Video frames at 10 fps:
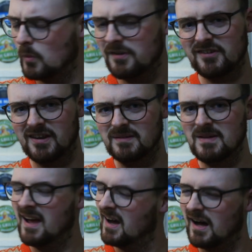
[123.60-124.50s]
for
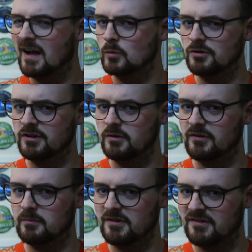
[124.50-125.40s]
whiskey, I wouldn't
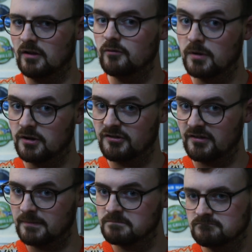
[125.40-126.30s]
use it myself,
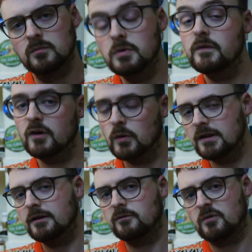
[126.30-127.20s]
personally. Moving
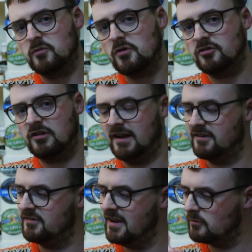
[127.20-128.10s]
quickly on from the rocks
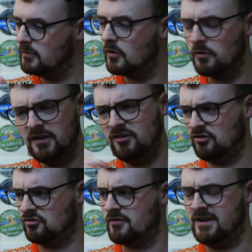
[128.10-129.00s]
glass, next we've got this
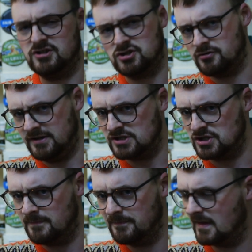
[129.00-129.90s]
strange
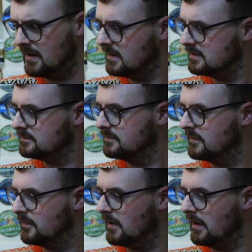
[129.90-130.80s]
creature.
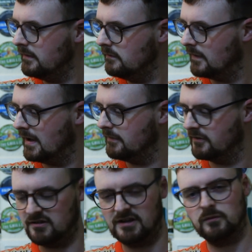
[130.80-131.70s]
I've had
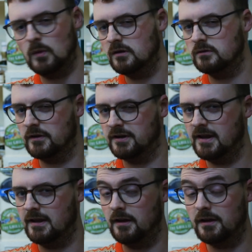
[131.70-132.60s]
this glass for well over a
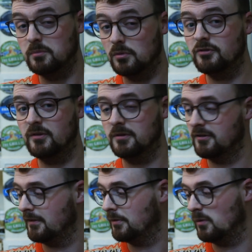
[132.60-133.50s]
year, and I bought it
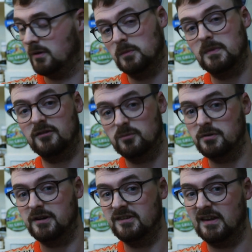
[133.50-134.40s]
because I thought it would make some
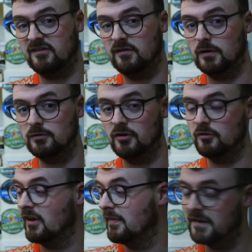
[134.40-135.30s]
pretty sexy
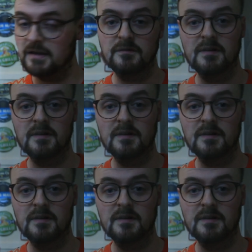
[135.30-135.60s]
photos, and then I've